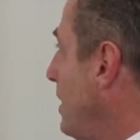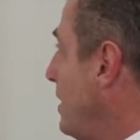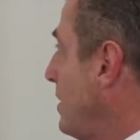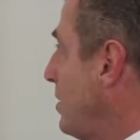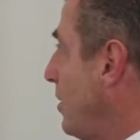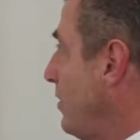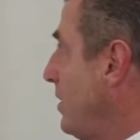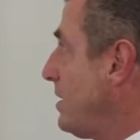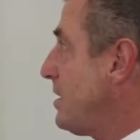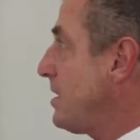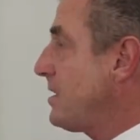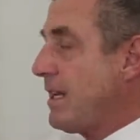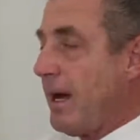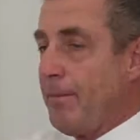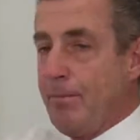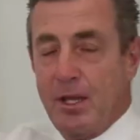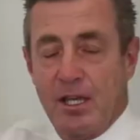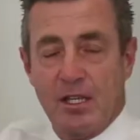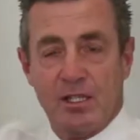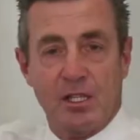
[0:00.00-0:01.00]
So this is
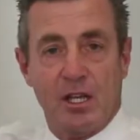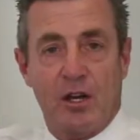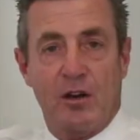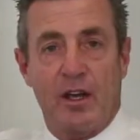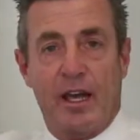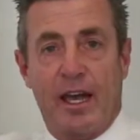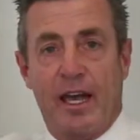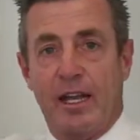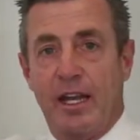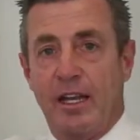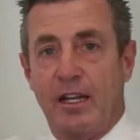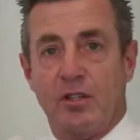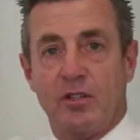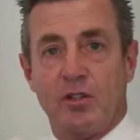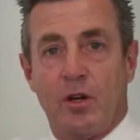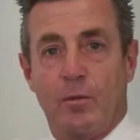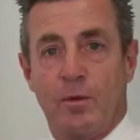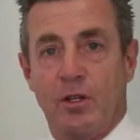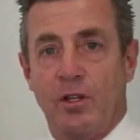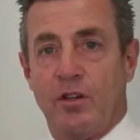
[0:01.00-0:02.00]
up here, so at any
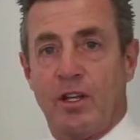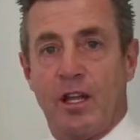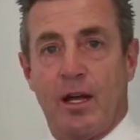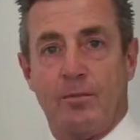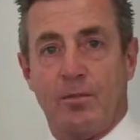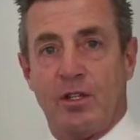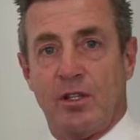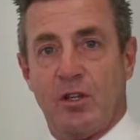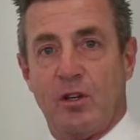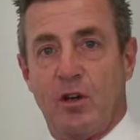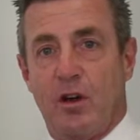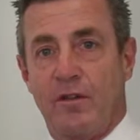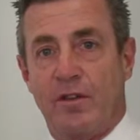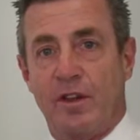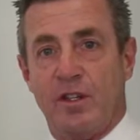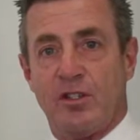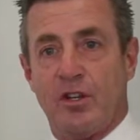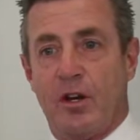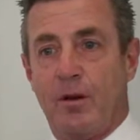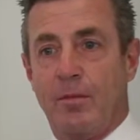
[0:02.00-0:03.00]
time when you come to the
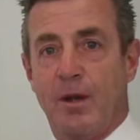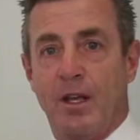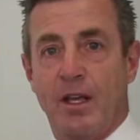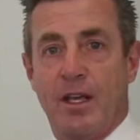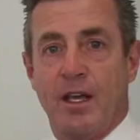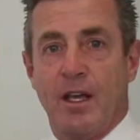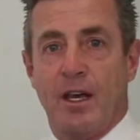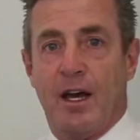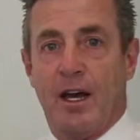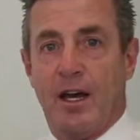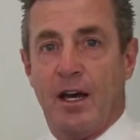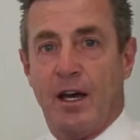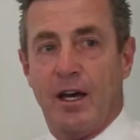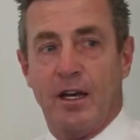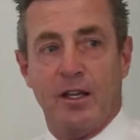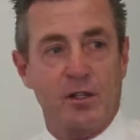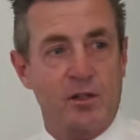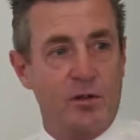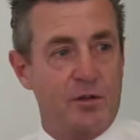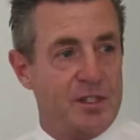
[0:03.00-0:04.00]
coffee shop,
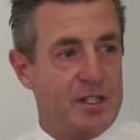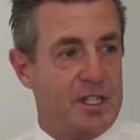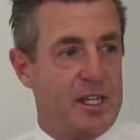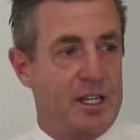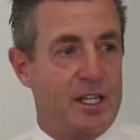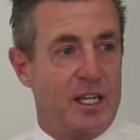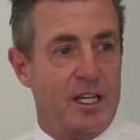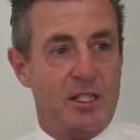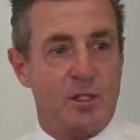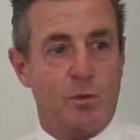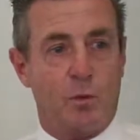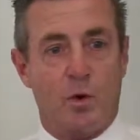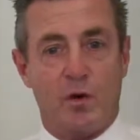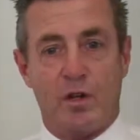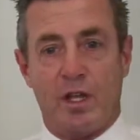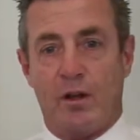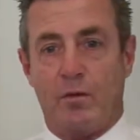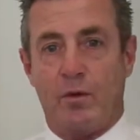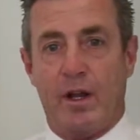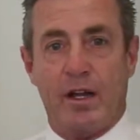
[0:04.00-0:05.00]
you'll see kids
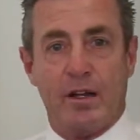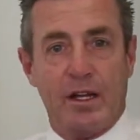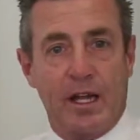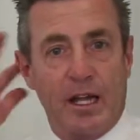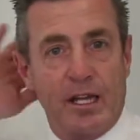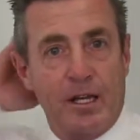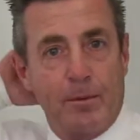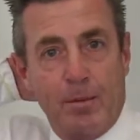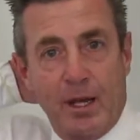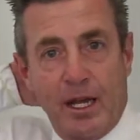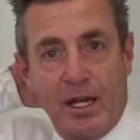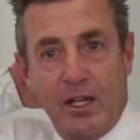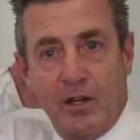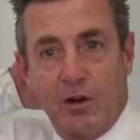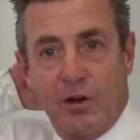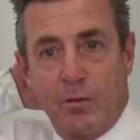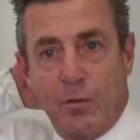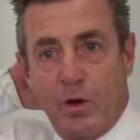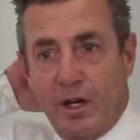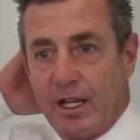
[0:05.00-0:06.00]
walking around, and depending
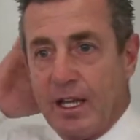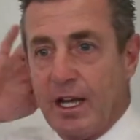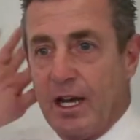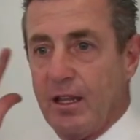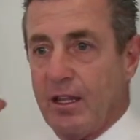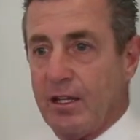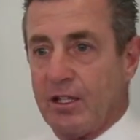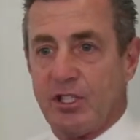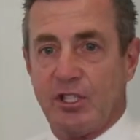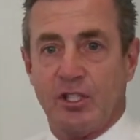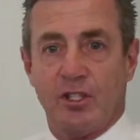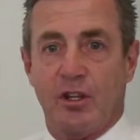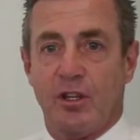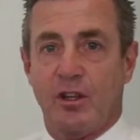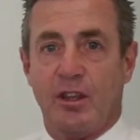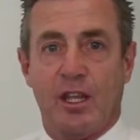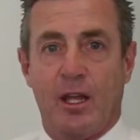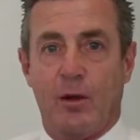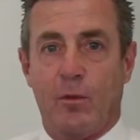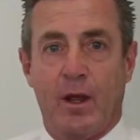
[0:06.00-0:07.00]
on what colour
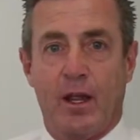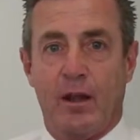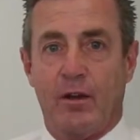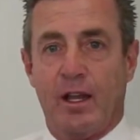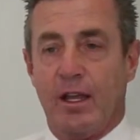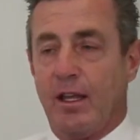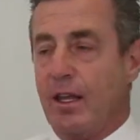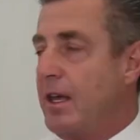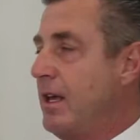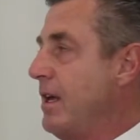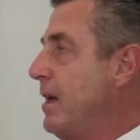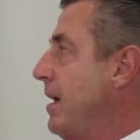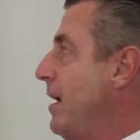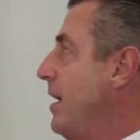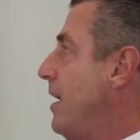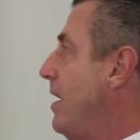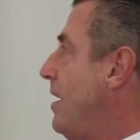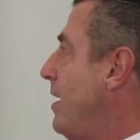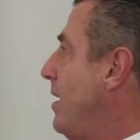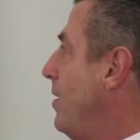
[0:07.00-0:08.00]
shirt they're wearing
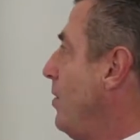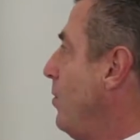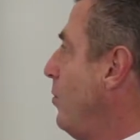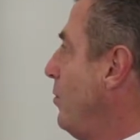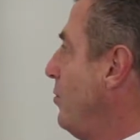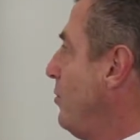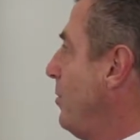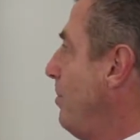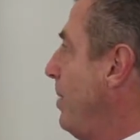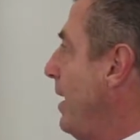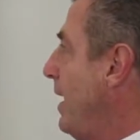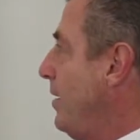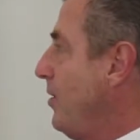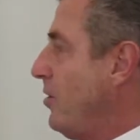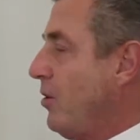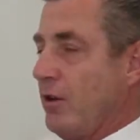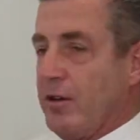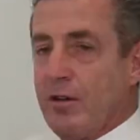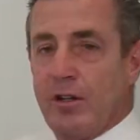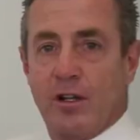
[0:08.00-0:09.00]
will depend
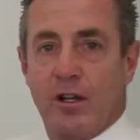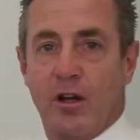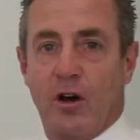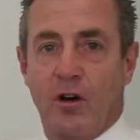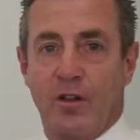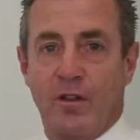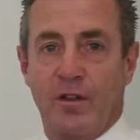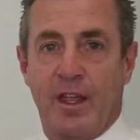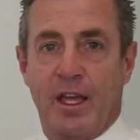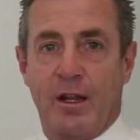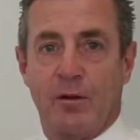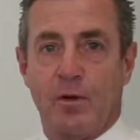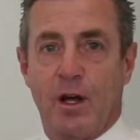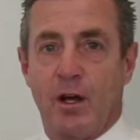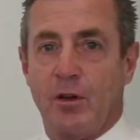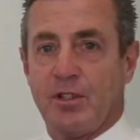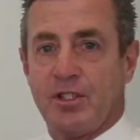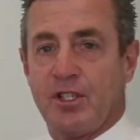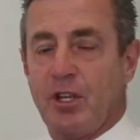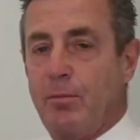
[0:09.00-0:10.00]
on their
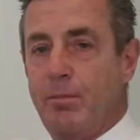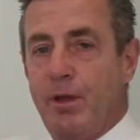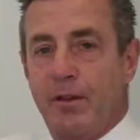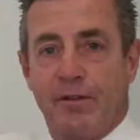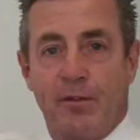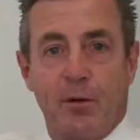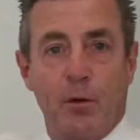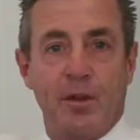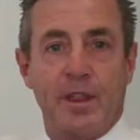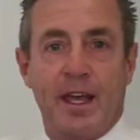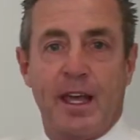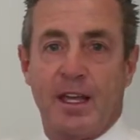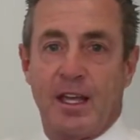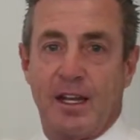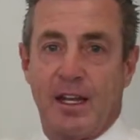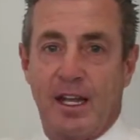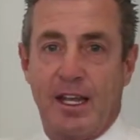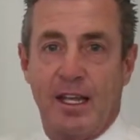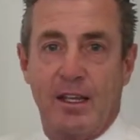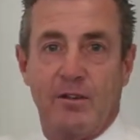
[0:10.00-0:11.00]
role. So before they
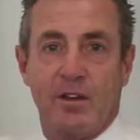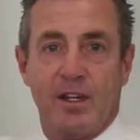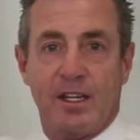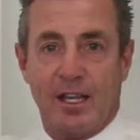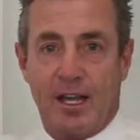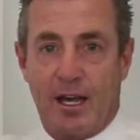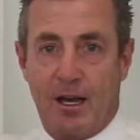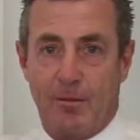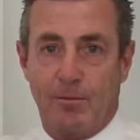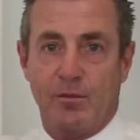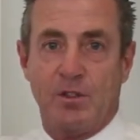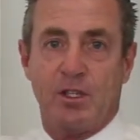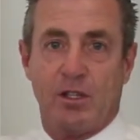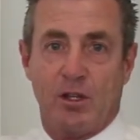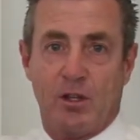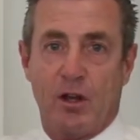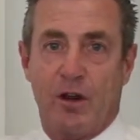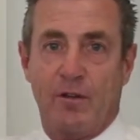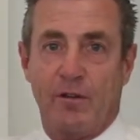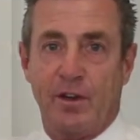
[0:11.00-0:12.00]
can even come to
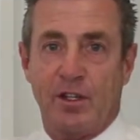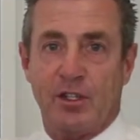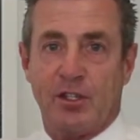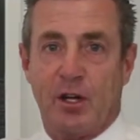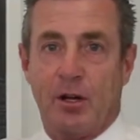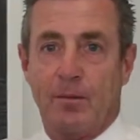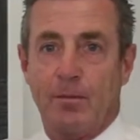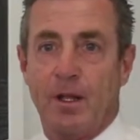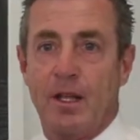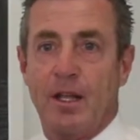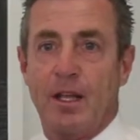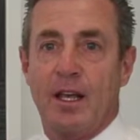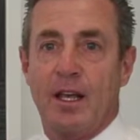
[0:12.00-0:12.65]
the coffee shop,